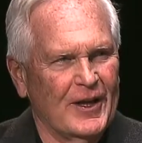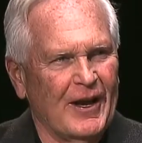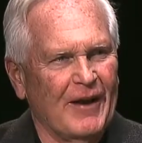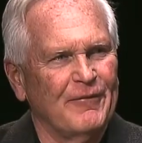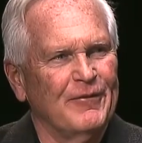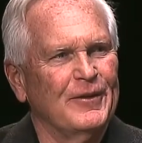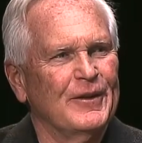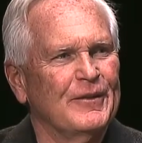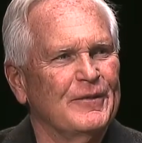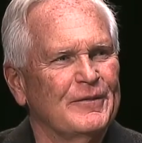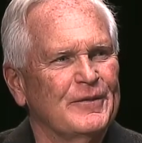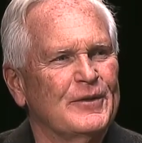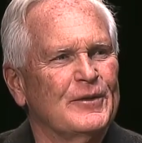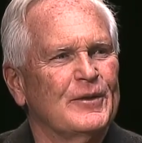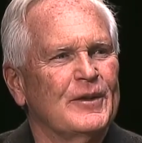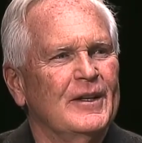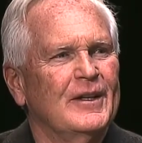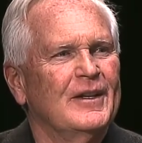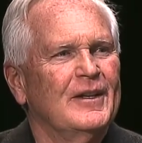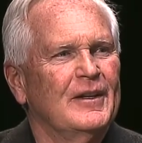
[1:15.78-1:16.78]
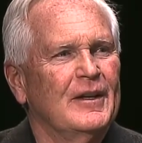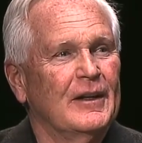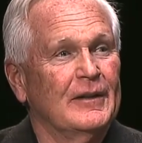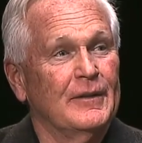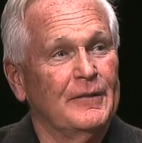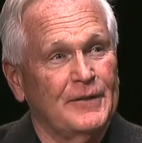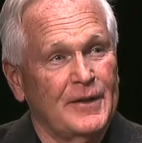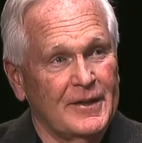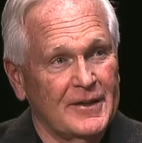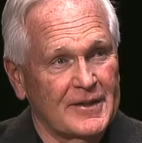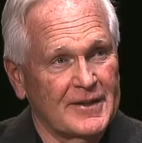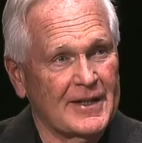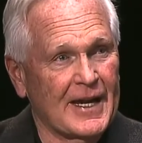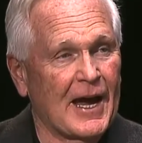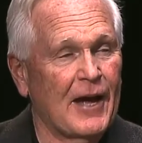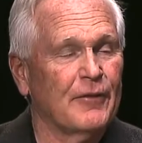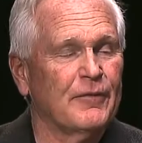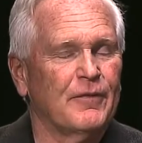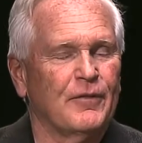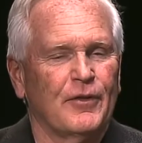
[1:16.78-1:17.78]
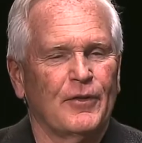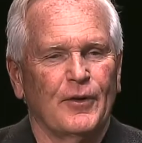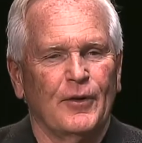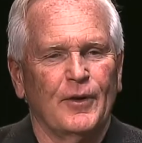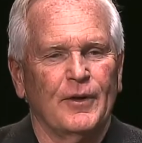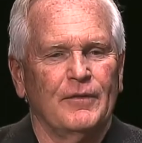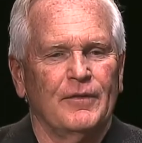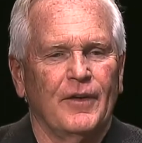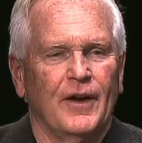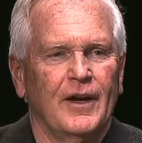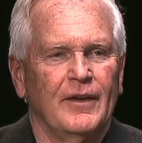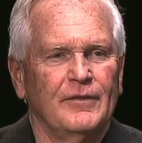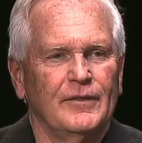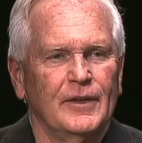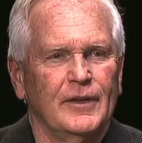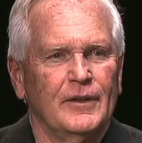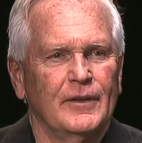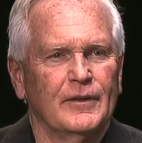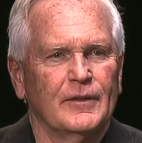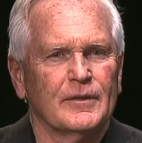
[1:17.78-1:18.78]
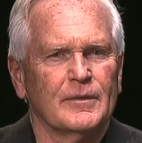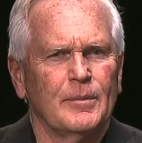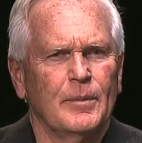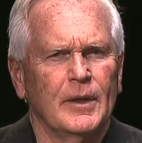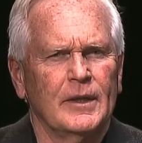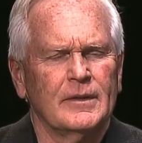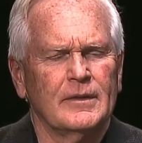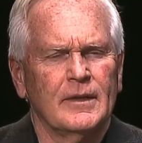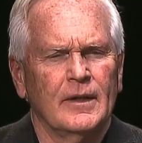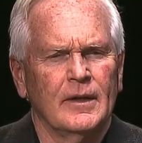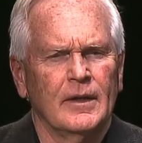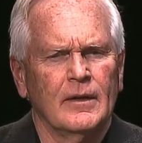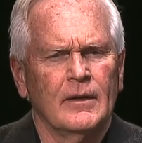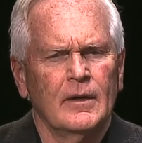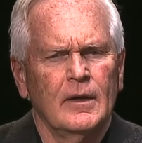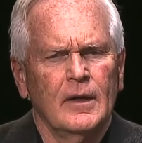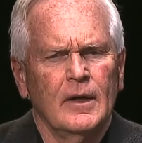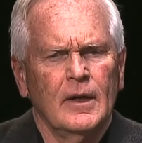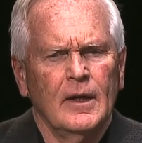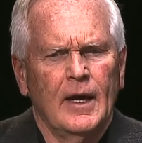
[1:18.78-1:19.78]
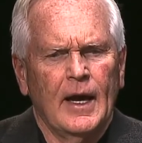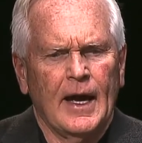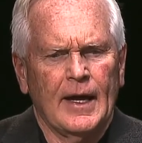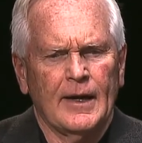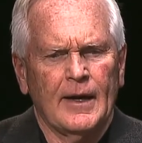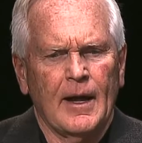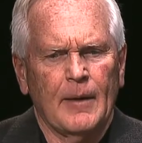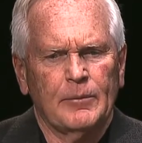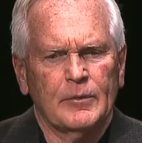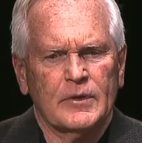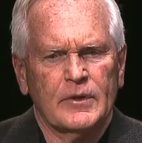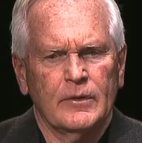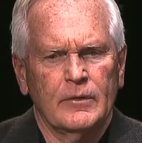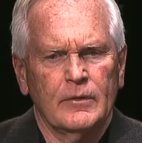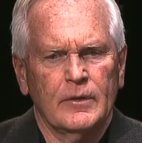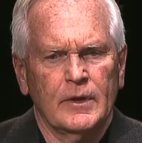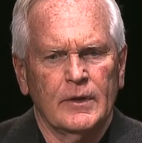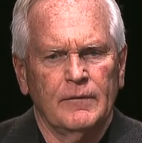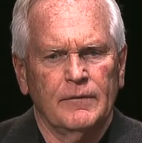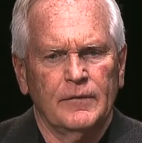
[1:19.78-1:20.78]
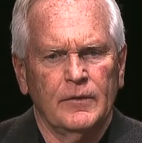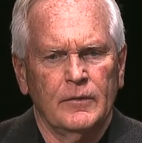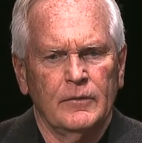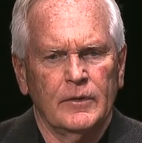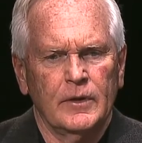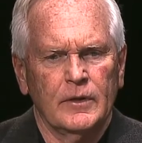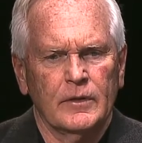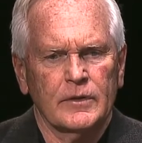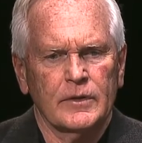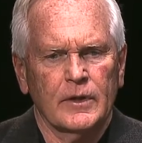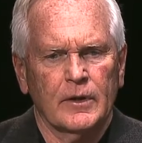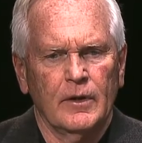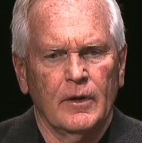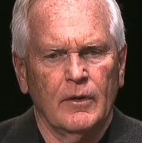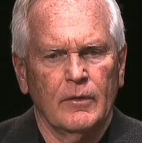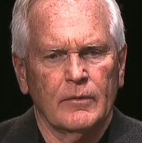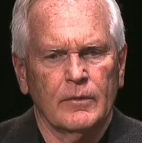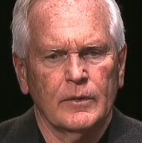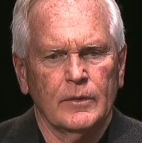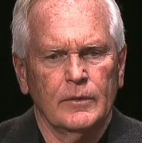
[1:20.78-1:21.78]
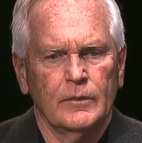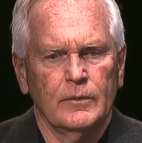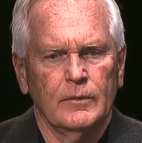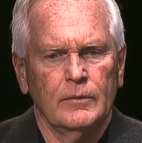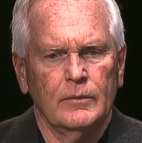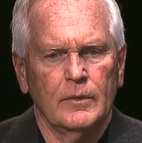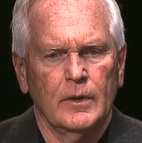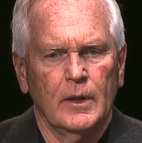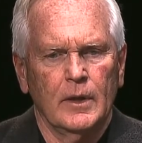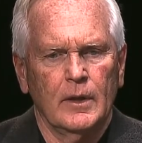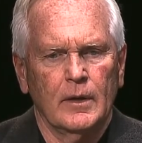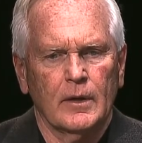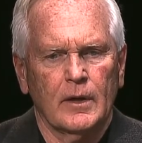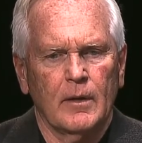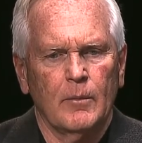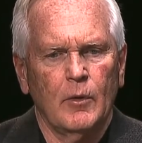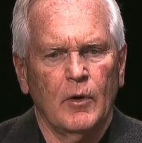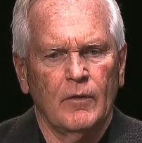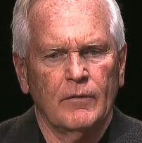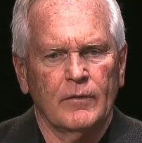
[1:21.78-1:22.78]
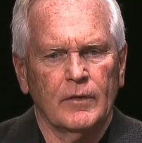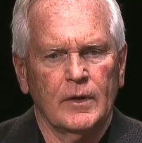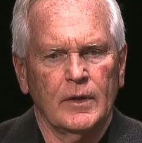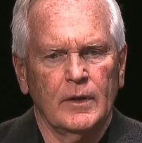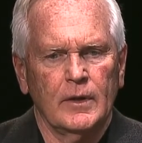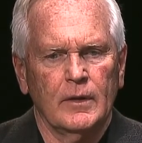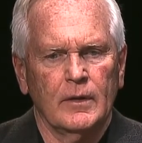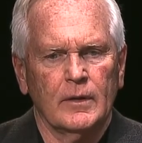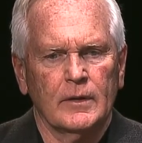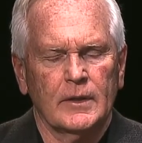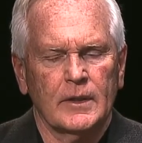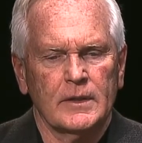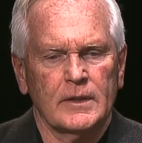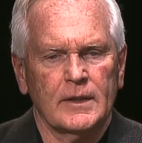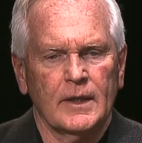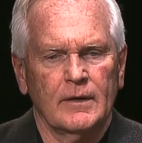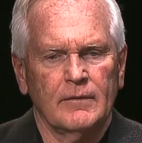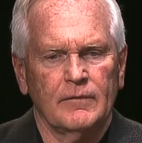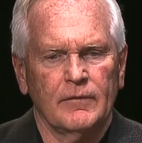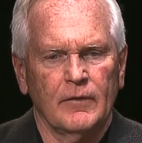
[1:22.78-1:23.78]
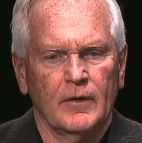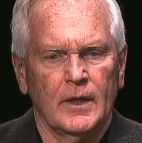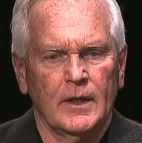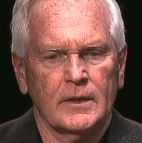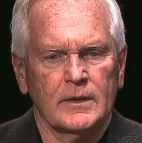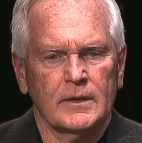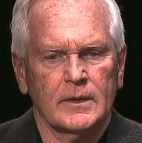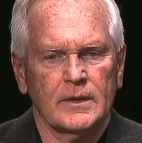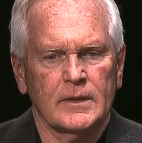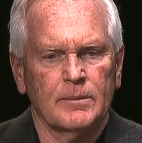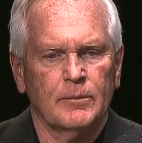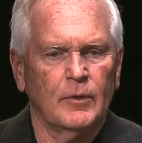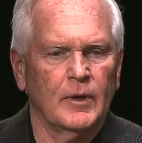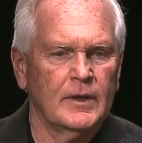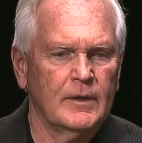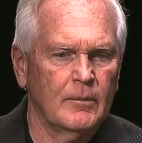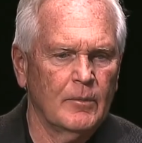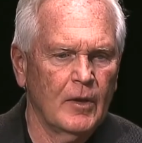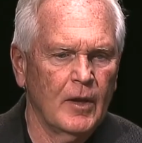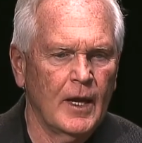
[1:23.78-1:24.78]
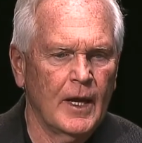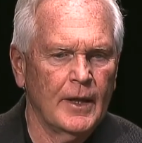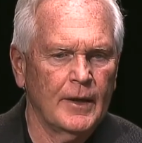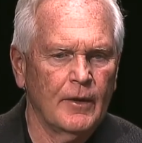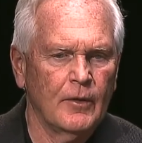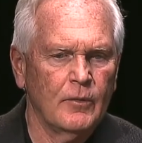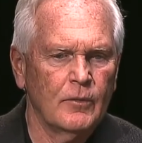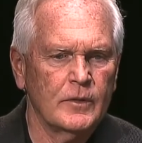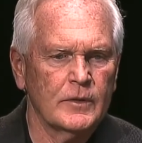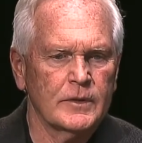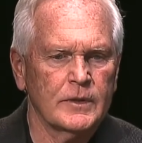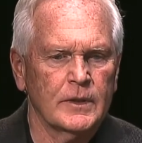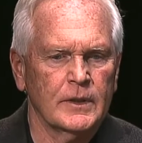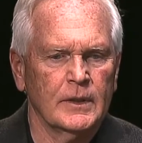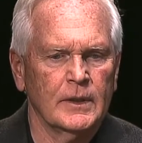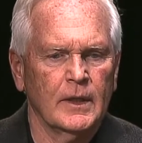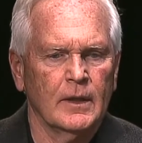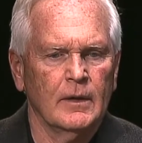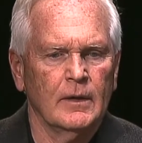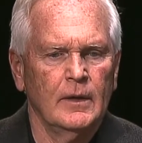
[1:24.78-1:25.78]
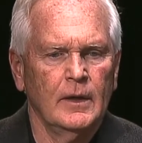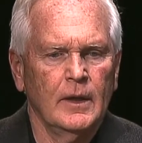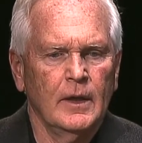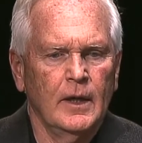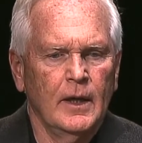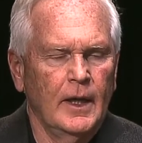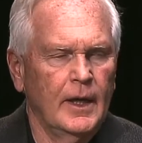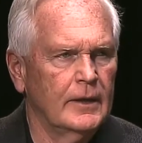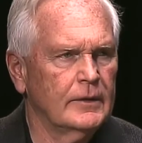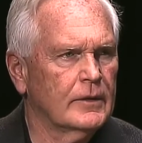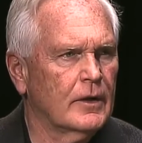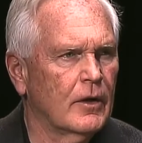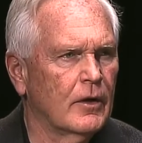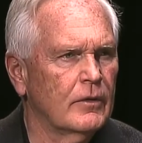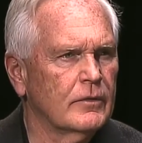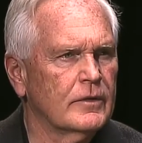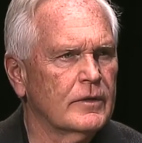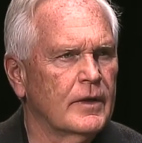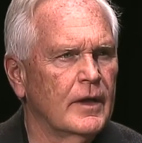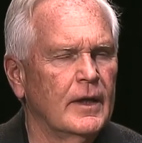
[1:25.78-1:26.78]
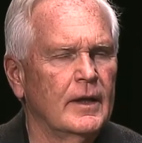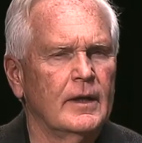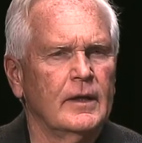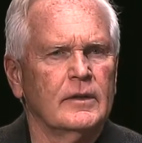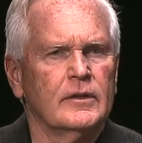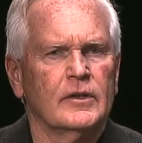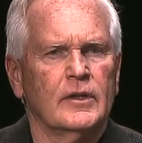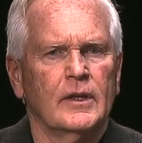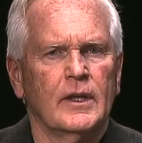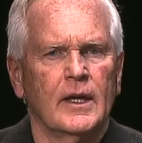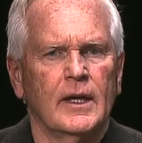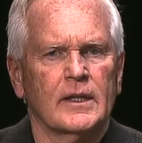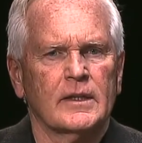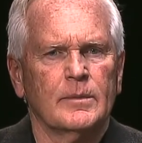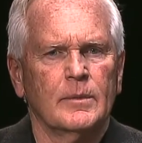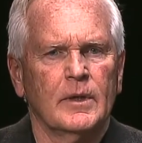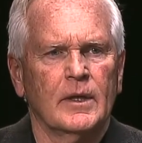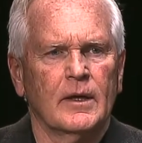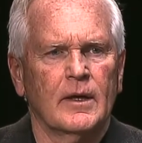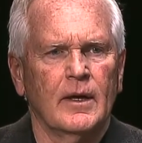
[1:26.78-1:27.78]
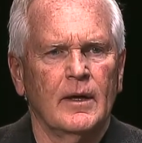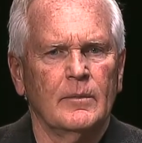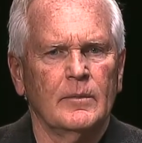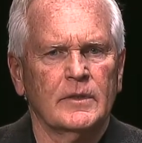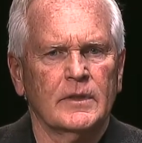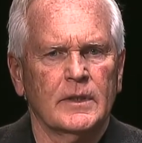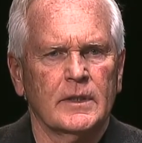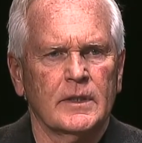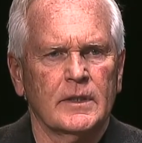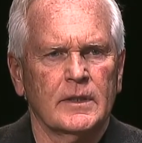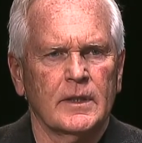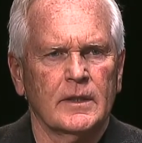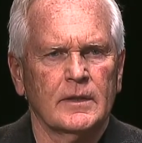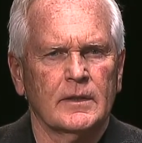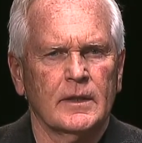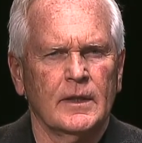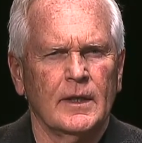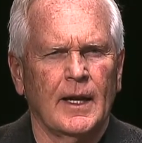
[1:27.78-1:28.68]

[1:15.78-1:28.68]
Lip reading: I lived in the South for 35 years, but had an opportunity a few years ago to come over here to St. Francis. Brenda Milano was the head coach then, and she asked me to come as an assistant.